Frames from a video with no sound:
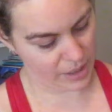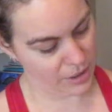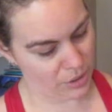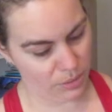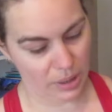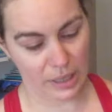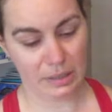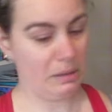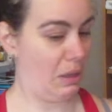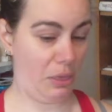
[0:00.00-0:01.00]
a
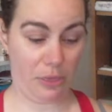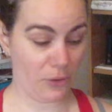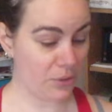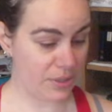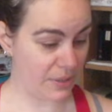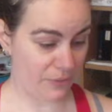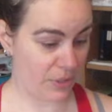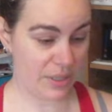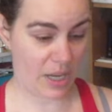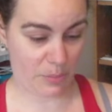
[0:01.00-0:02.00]
third
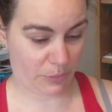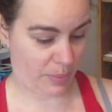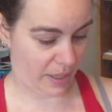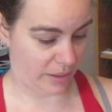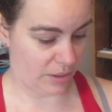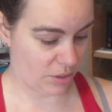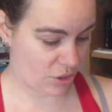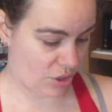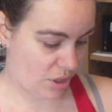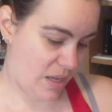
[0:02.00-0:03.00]
different type of
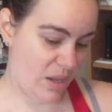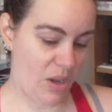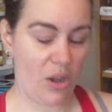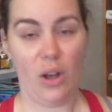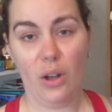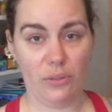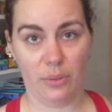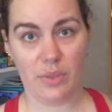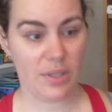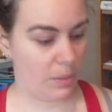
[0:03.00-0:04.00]
package. All
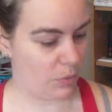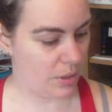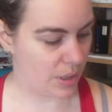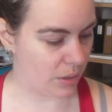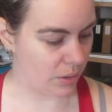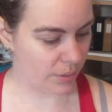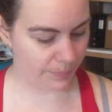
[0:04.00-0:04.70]
from the same retailer,